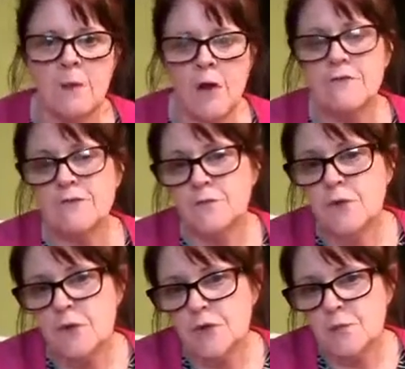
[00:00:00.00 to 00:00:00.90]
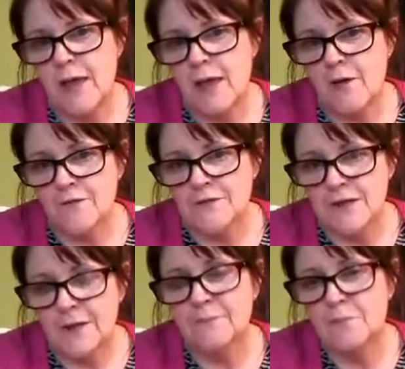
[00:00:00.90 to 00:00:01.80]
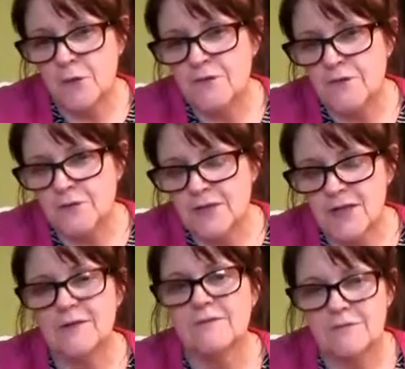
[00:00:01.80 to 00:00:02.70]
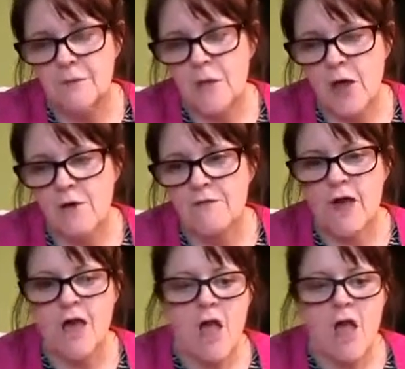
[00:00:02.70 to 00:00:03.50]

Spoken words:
after you've put it on your plate, obviously. Put your fruit in, flip it over,